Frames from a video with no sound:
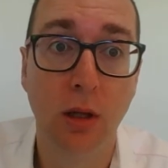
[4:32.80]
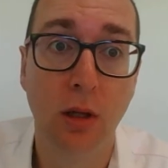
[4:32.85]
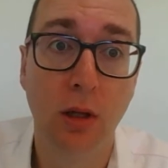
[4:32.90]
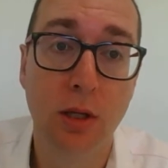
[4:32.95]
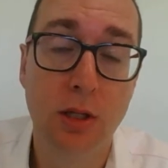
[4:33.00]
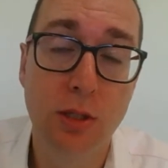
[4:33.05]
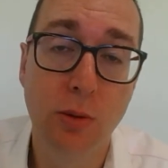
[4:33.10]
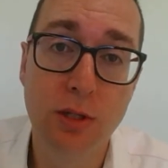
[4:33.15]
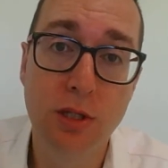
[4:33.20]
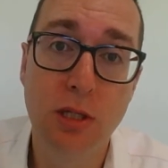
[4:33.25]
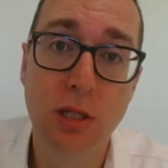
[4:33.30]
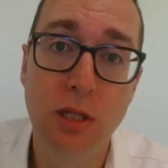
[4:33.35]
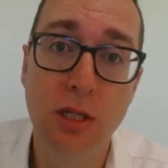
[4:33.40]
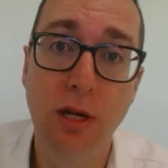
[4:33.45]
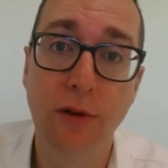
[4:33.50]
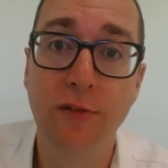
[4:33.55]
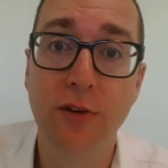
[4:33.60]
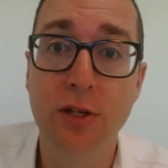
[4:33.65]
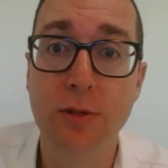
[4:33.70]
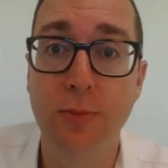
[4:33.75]
So what's the
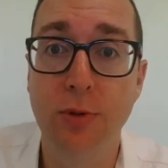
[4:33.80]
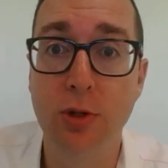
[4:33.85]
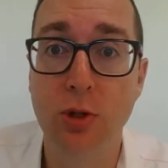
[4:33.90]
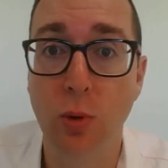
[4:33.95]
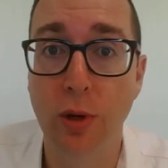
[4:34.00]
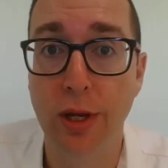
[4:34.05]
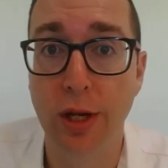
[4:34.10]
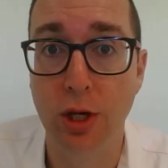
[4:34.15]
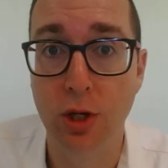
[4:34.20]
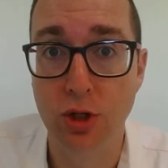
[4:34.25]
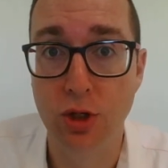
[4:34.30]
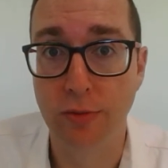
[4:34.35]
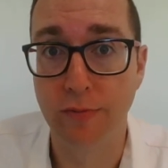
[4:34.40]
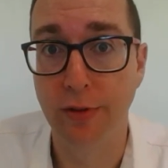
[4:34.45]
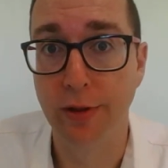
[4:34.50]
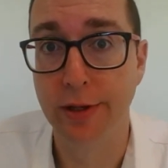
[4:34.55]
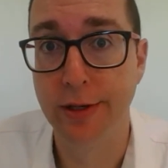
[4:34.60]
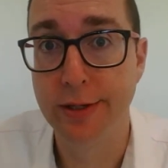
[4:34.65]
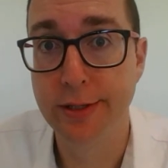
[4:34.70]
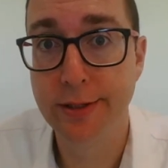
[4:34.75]
difference between each of
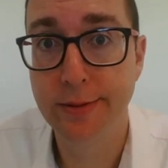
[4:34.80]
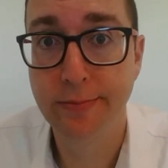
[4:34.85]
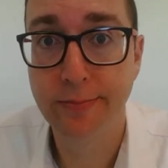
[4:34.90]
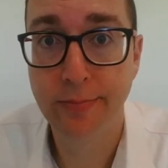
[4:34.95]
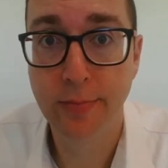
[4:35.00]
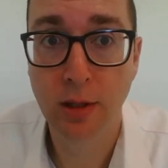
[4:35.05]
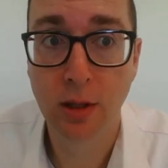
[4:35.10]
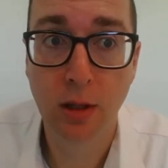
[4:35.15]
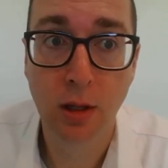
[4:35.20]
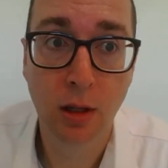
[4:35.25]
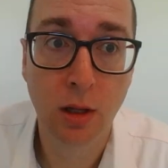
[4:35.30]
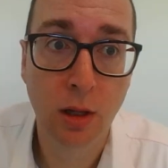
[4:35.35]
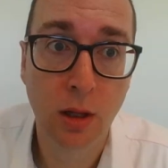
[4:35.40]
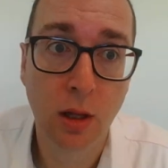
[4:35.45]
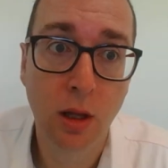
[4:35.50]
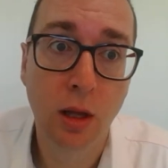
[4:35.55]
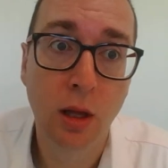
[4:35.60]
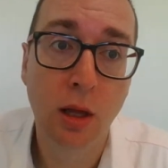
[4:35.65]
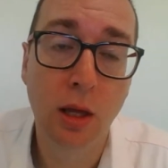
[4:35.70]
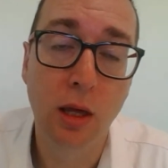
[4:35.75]
these?
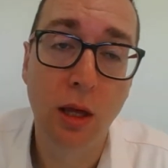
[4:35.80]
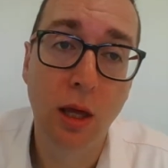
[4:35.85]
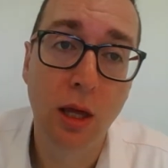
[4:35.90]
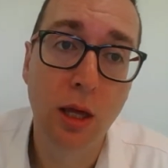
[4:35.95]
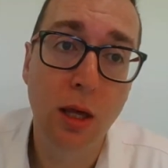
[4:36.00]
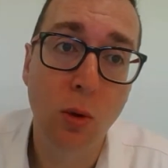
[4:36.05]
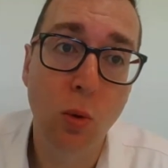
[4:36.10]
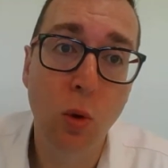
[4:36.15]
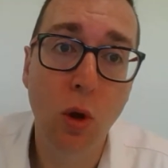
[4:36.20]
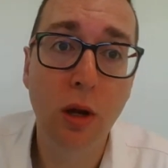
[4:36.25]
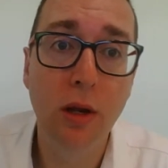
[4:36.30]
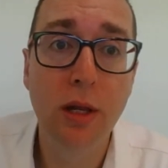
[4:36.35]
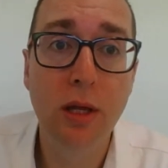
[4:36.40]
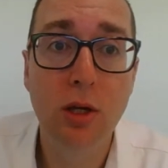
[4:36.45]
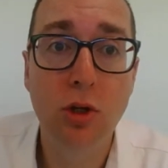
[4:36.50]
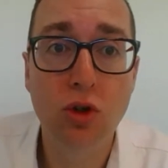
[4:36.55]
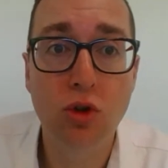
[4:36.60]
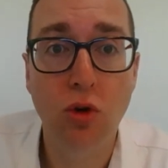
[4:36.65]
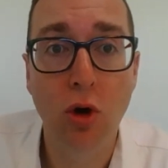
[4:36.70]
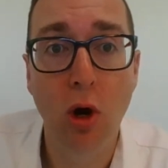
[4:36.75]
Quality
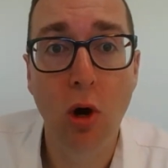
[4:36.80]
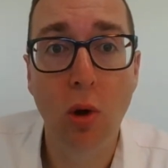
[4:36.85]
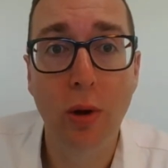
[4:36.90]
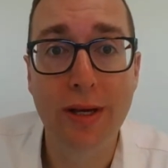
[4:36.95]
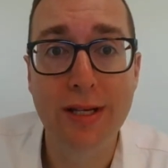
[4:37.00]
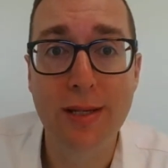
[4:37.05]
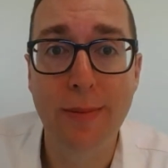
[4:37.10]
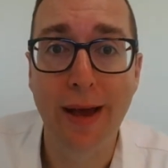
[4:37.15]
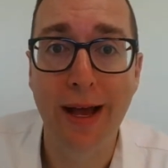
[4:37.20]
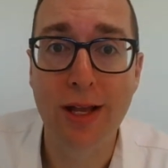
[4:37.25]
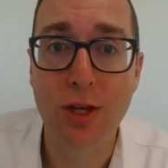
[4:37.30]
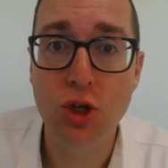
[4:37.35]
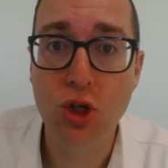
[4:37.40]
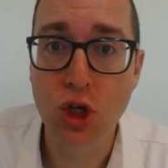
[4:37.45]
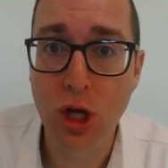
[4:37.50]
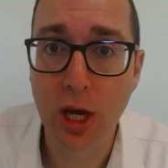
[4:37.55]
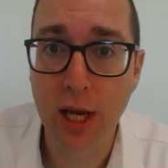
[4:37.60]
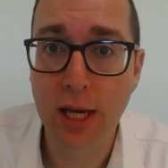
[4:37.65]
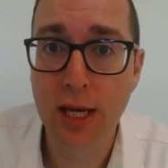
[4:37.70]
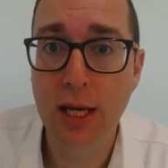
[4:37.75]
control is about
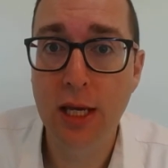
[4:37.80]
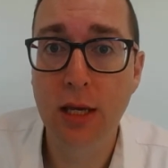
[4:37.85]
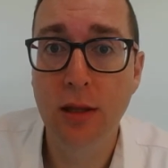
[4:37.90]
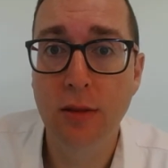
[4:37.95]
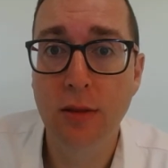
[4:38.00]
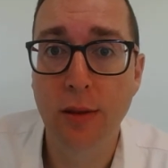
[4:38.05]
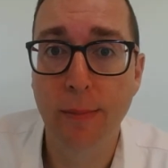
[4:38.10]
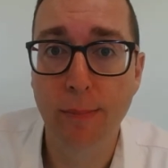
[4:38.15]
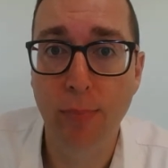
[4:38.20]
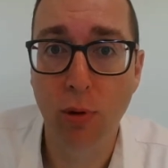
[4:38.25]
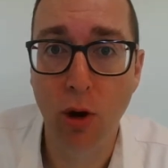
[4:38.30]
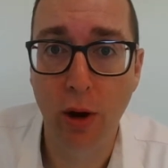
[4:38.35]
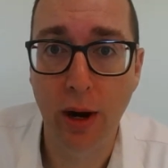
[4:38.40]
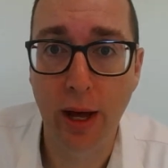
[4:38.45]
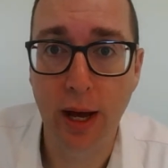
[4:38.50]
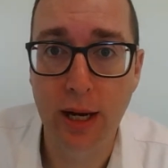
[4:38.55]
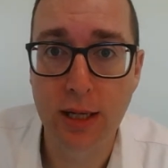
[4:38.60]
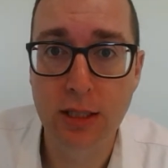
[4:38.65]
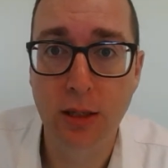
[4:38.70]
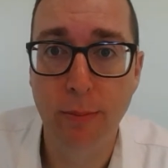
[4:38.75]
checking the
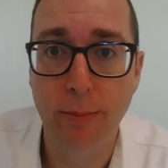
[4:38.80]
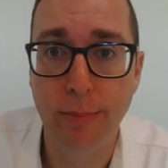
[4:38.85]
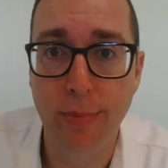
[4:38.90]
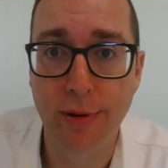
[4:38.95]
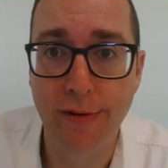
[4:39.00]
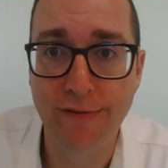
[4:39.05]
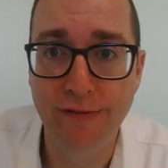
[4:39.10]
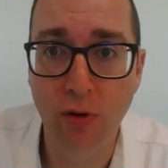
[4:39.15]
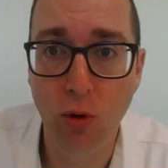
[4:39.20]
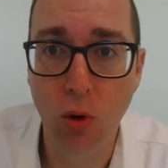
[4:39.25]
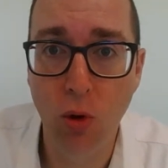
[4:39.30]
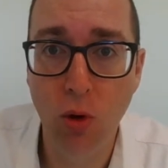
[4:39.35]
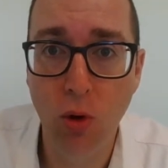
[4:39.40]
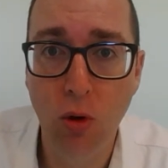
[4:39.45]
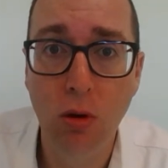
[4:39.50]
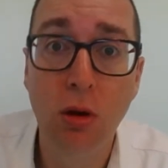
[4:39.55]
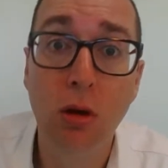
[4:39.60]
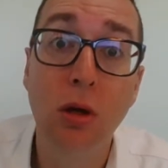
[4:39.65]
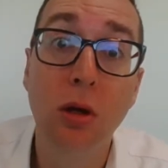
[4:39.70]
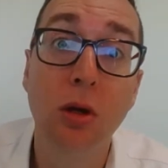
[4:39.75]
product before,
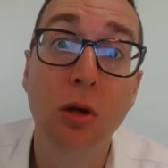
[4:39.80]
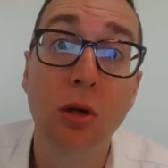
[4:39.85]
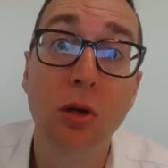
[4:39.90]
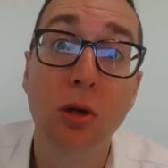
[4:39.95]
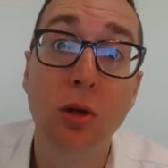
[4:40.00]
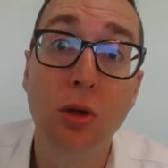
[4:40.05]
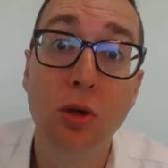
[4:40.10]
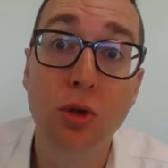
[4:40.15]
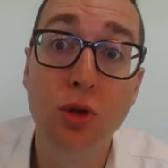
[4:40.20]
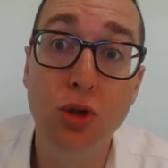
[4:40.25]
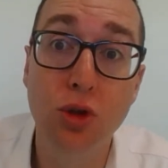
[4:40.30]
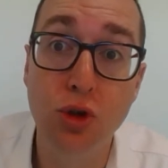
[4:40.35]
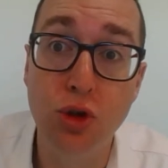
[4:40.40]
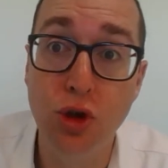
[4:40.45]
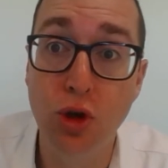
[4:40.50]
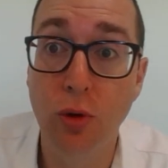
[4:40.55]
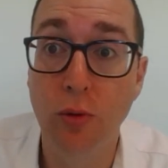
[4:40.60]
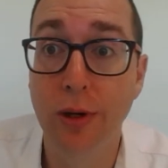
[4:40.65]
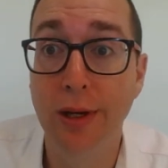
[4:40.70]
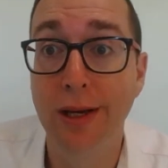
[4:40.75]

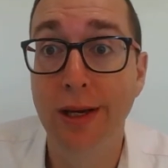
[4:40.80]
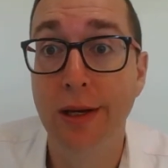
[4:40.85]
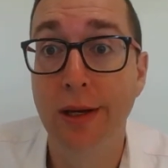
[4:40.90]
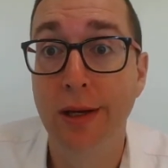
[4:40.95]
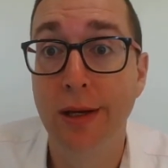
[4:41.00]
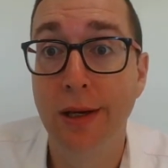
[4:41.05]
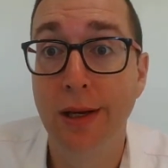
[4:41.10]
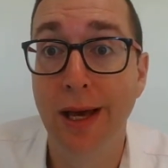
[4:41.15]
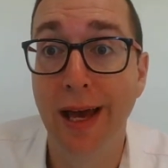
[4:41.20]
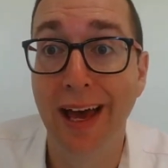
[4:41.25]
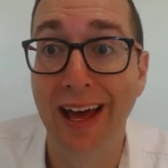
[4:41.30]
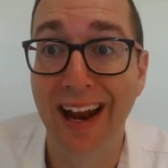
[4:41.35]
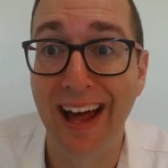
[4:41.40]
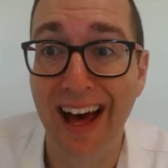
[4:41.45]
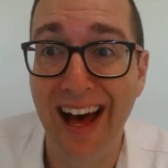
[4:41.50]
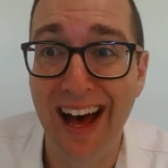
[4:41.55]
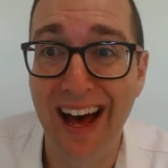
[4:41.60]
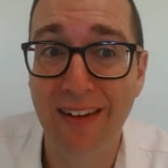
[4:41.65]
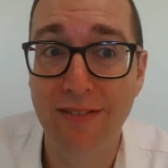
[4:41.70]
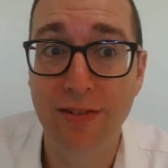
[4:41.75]
during, and
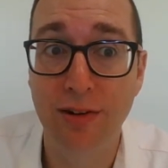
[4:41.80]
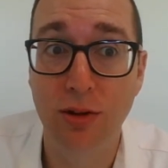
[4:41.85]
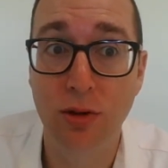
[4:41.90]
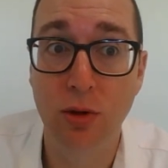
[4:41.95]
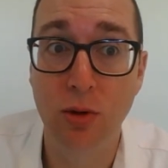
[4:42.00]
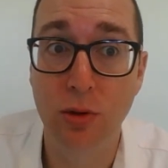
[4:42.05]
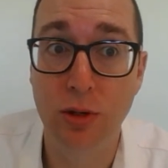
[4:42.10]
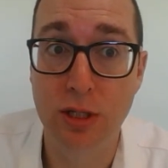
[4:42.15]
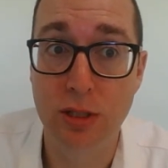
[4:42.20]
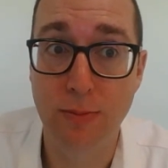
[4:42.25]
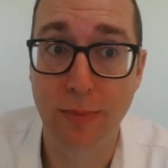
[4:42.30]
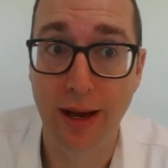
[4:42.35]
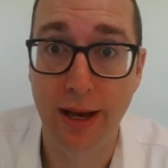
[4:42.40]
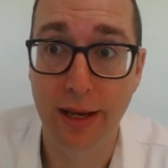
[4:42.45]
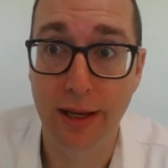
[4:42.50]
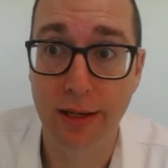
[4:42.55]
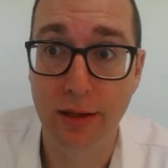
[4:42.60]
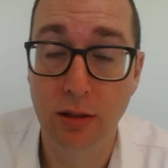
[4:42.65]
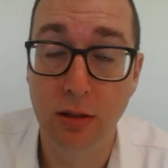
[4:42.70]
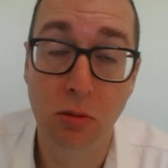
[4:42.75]
after the good is
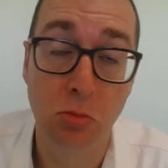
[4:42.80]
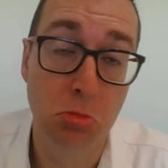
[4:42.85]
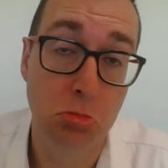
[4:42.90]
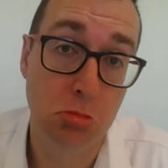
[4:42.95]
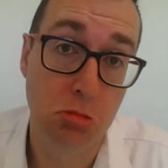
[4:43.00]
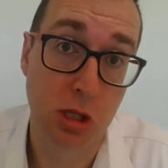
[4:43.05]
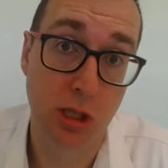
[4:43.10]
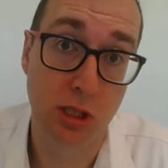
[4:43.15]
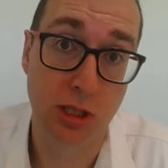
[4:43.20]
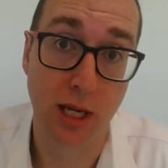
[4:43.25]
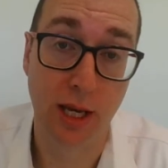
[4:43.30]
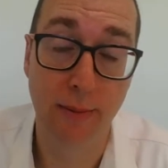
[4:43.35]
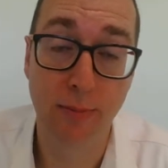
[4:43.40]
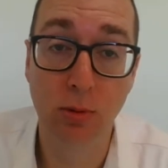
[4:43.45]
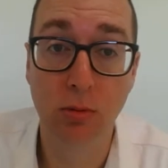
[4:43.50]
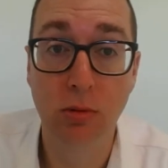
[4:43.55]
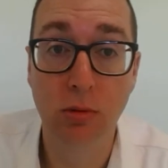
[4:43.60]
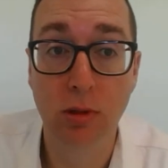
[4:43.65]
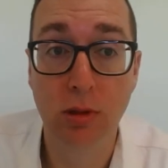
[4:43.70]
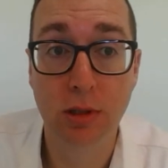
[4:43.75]
made. Example,
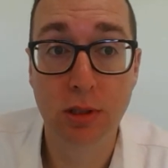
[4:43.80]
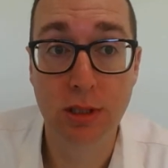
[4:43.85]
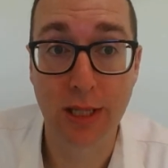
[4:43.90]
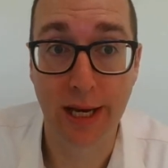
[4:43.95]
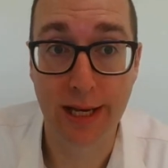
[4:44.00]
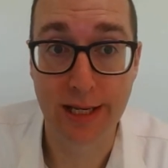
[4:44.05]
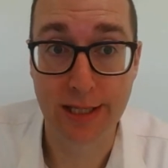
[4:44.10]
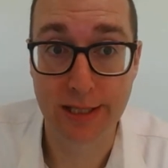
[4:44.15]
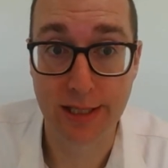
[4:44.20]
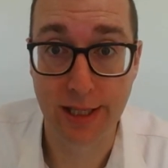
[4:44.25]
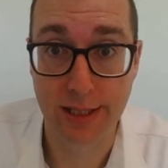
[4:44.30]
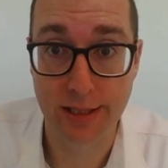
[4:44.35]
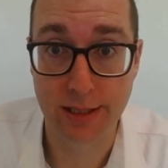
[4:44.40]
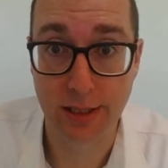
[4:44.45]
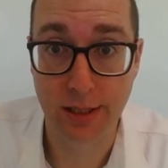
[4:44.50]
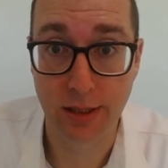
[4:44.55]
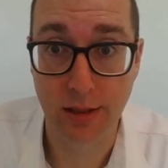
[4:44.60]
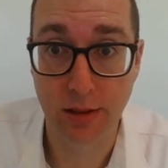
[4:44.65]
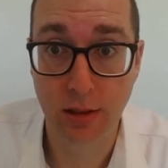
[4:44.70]
taste testing.